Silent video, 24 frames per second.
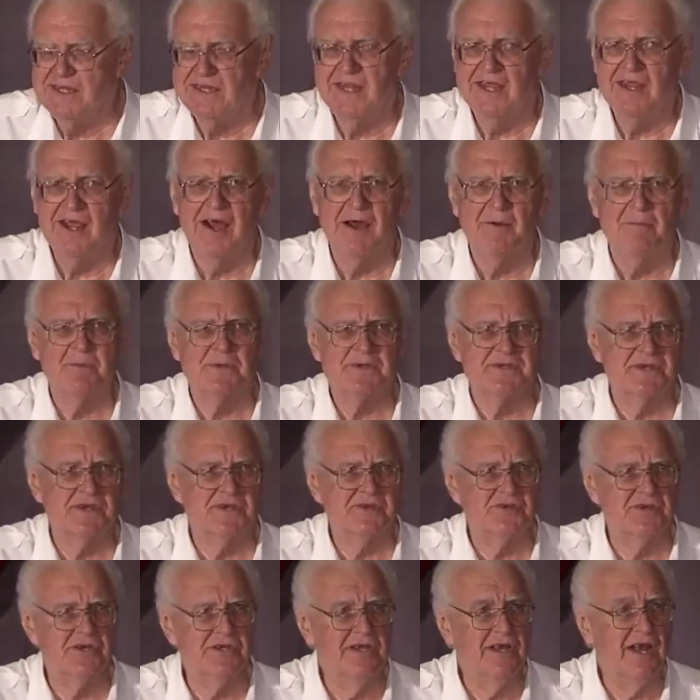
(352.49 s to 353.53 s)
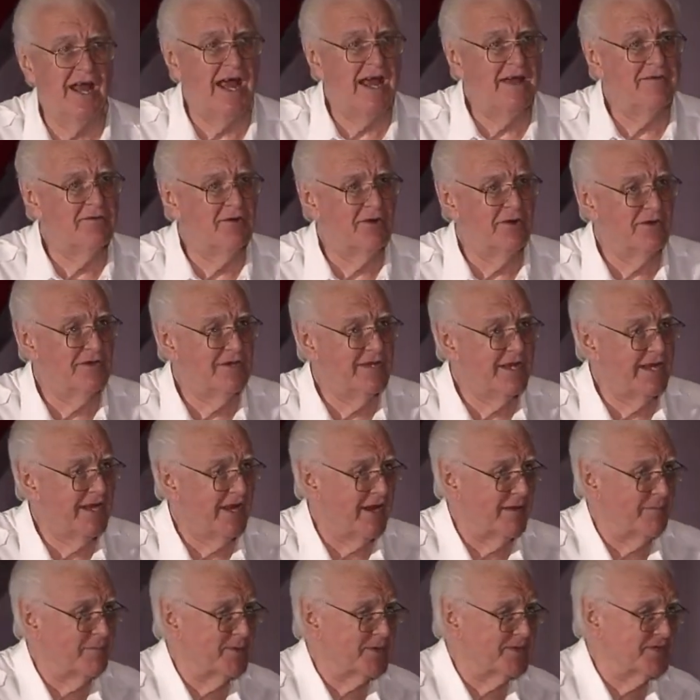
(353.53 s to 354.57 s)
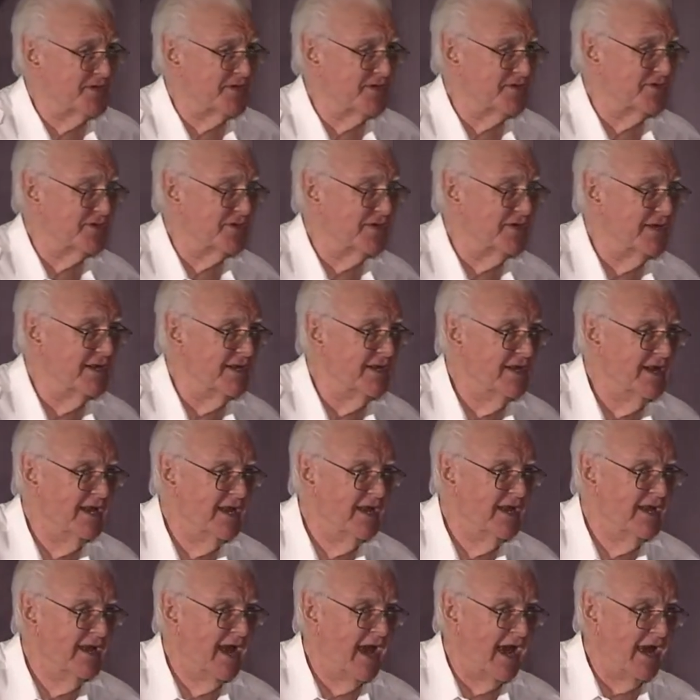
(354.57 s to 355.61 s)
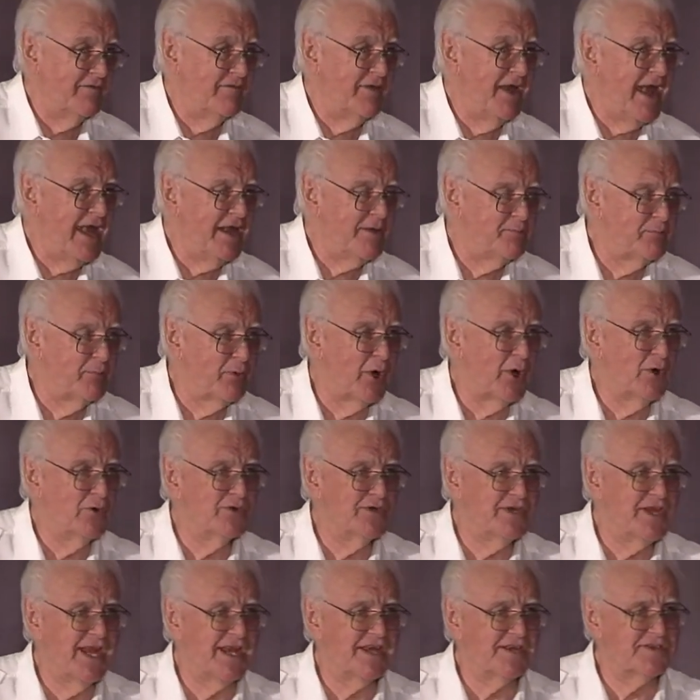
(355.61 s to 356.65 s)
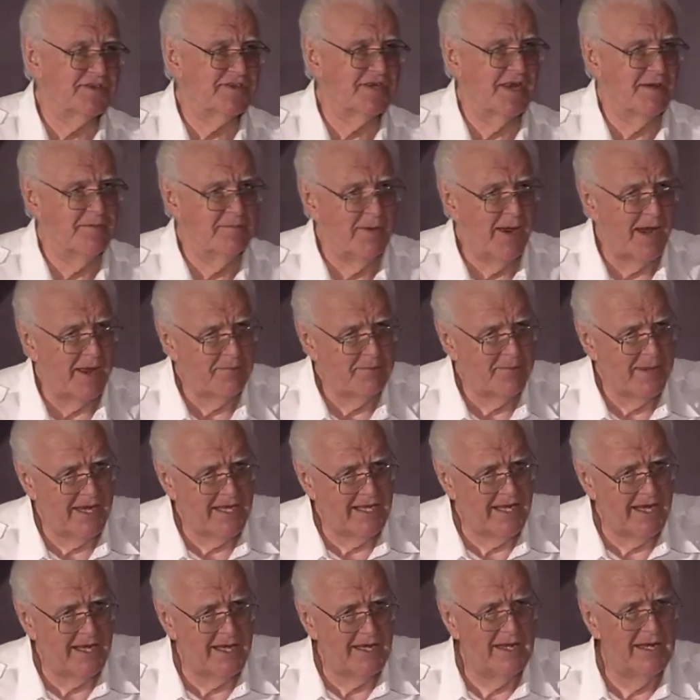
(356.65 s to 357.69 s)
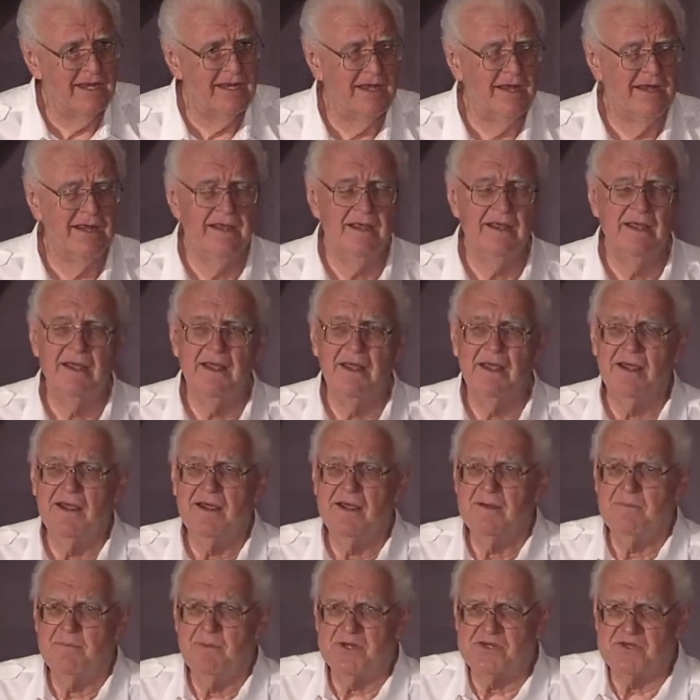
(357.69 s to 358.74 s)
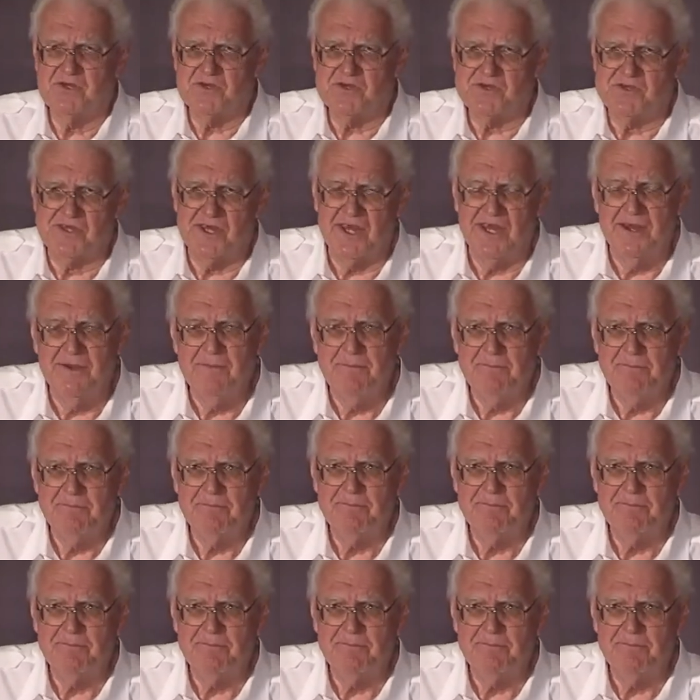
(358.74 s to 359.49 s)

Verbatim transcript: the opposition. I've heard the opposition. I've had protests at my meeting. But you see,